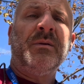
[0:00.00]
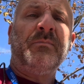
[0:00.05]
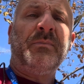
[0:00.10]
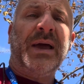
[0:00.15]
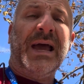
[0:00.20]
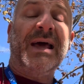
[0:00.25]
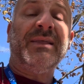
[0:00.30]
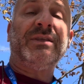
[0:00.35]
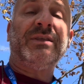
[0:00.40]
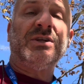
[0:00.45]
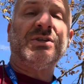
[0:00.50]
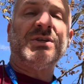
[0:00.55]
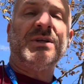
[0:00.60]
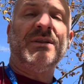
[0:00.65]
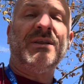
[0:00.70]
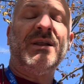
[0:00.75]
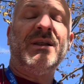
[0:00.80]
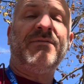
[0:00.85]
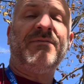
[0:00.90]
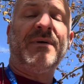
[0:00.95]

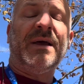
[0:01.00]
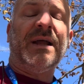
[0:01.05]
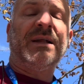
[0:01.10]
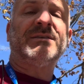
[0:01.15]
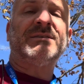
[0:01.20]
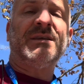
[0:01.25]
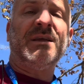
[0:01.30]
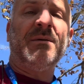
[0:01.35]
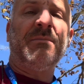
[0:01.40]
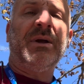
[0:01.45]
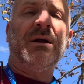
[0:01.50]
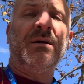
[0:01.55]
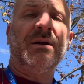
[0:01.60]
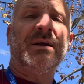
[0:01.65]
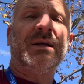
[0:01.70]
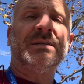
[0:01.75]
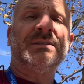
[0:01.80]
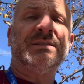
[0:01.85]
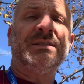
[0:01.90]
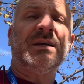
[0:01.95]
pathogen that affects the
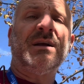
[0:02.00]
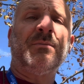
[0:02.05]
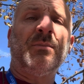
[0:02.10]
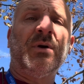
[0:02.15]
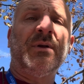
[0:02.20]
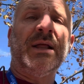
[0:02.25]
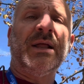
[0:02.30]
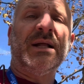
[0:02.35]
American sycamore.